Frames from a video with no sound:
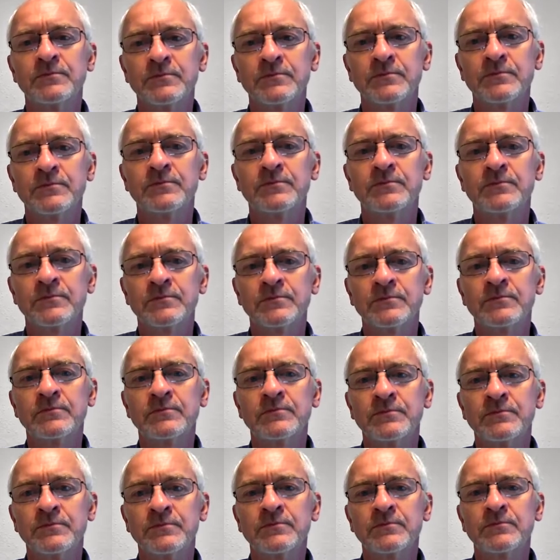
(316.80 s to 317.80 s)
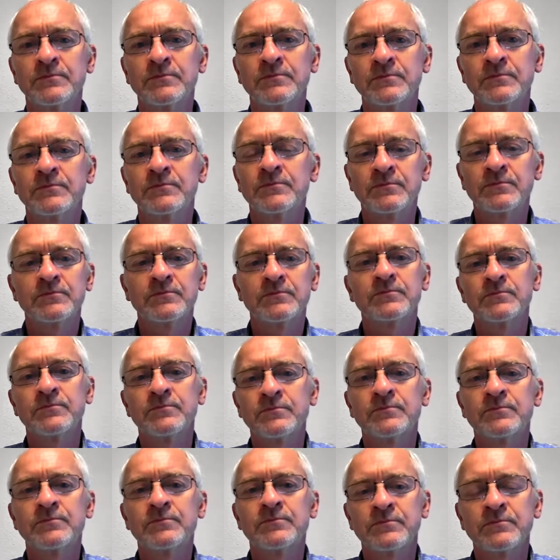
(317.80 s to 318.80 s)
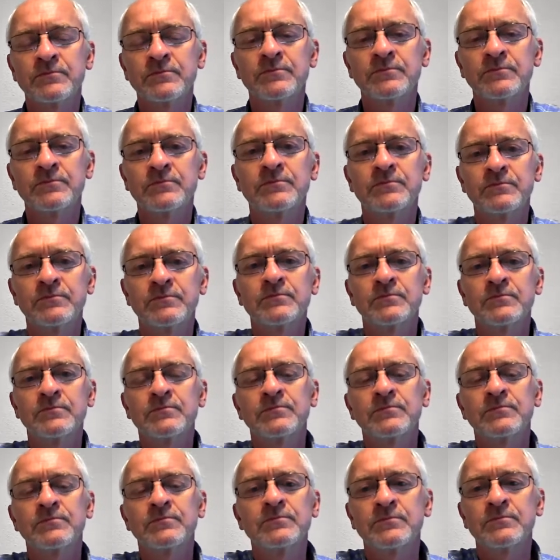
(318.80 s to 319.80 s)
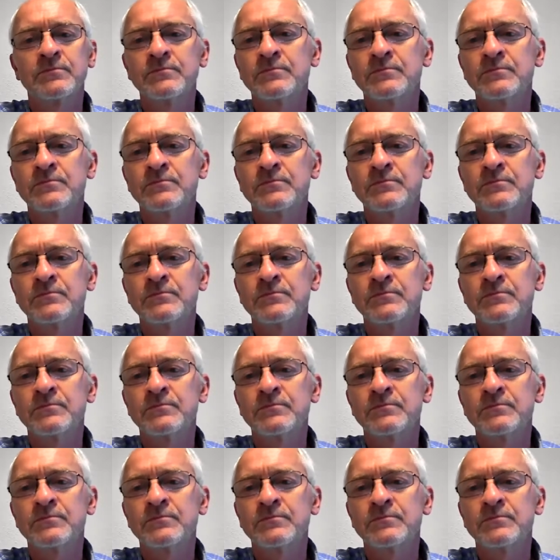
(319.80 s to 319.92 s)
No words are spoken by the person on screen.